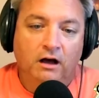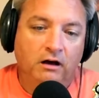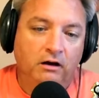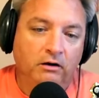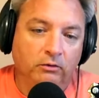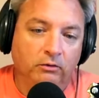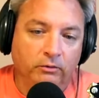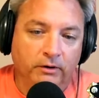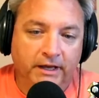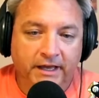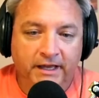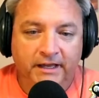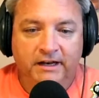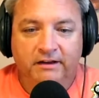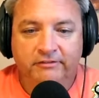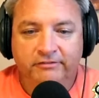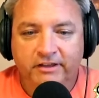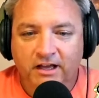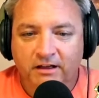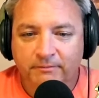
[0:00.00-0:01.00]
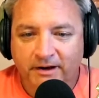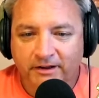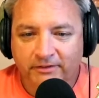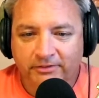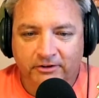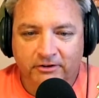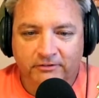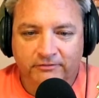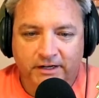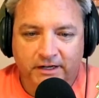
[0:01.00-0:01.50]
Oh, and I've got my
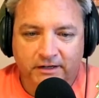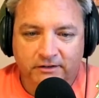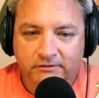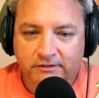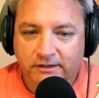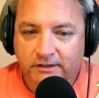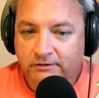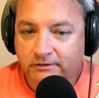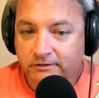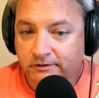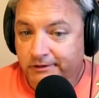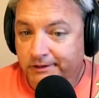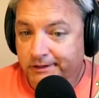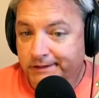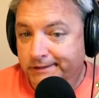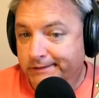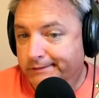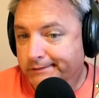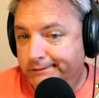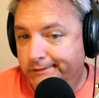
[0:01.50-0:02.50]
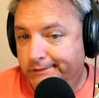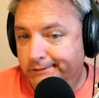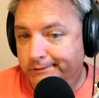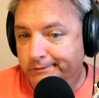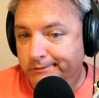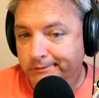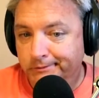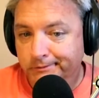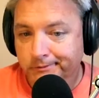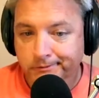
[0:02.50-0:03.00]
3rd vaccination already.
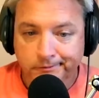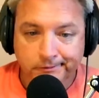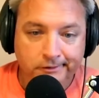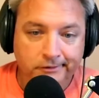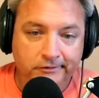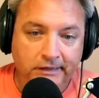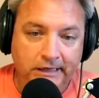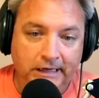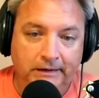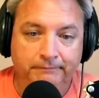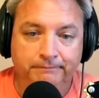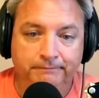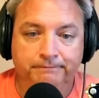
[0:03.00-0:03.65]
So there's that.